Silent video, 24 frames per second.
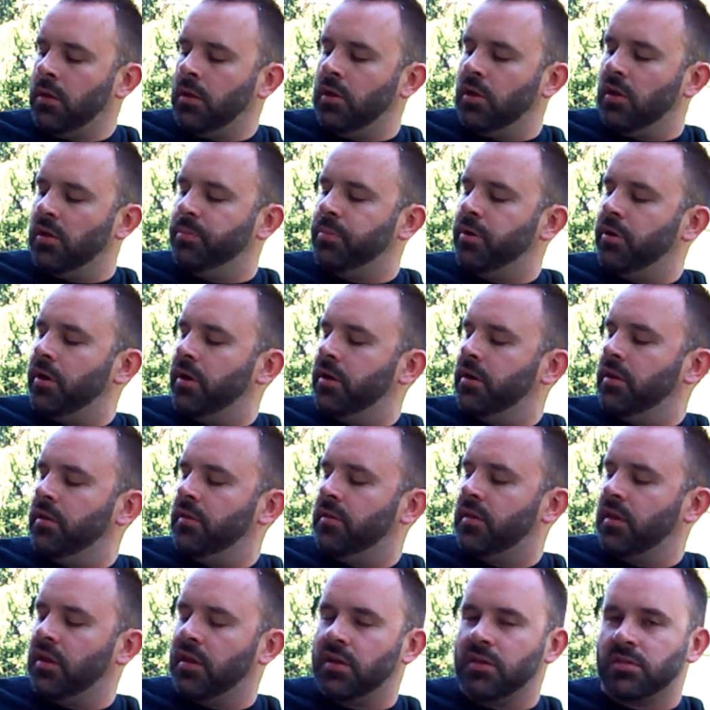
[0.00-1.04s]
Y'all probably didn't
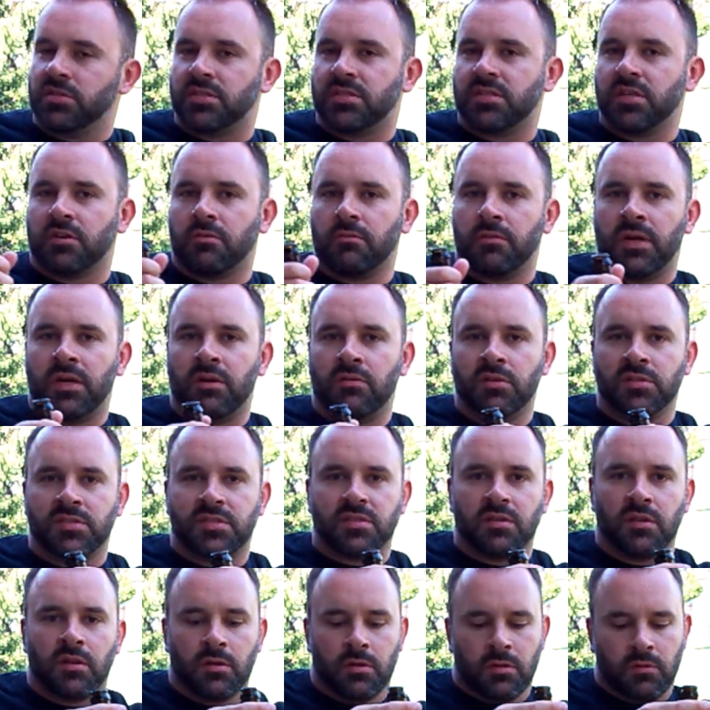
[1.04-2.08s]
think I'd stick around this
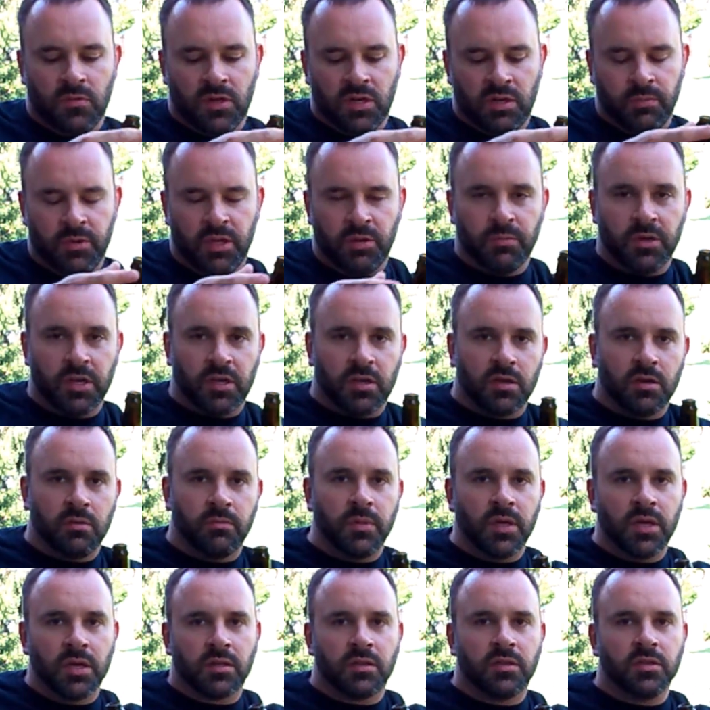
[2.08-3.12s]
long when I made my
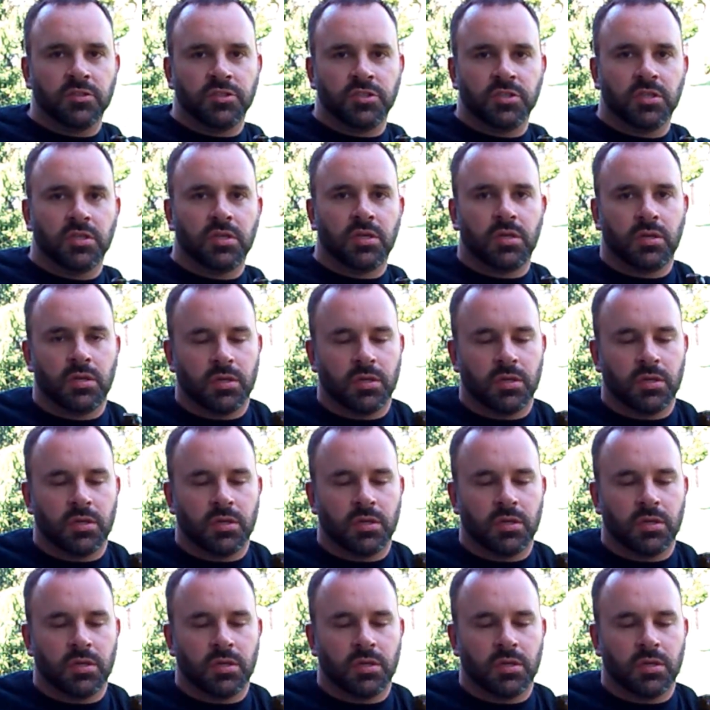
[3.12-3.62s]
comeback, did you?